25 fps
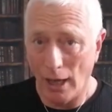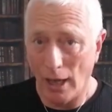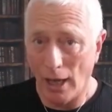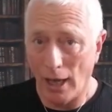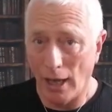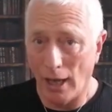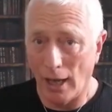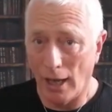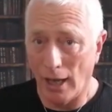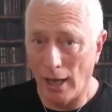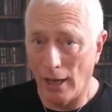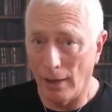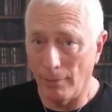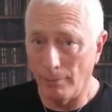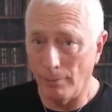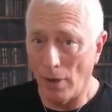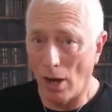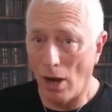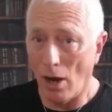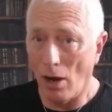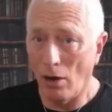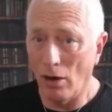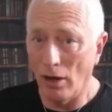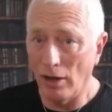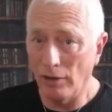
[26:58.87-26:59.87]

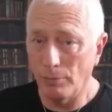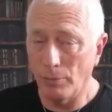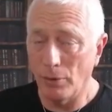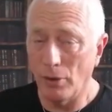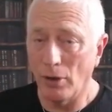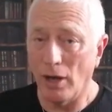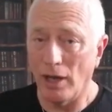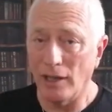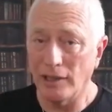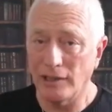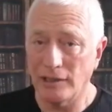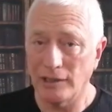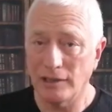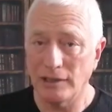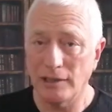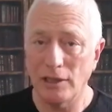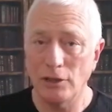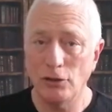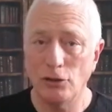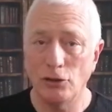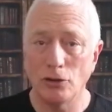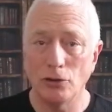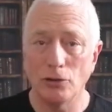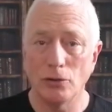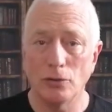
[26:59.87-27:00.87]
I've put a
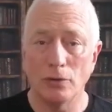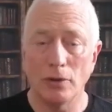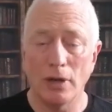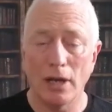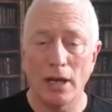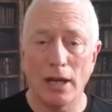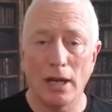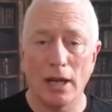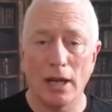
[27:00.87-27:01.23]
sigil